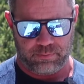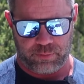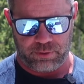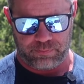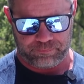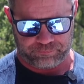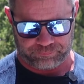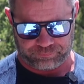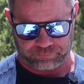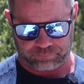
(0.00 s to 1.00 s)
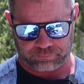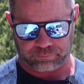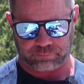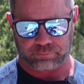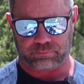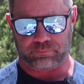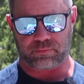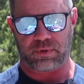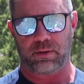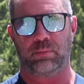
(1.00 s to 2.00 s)
boom,
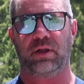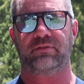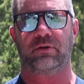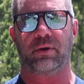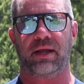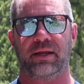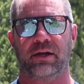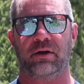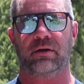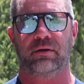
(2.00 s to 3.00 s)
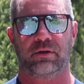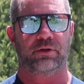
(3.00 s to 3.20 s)
plugs in right here.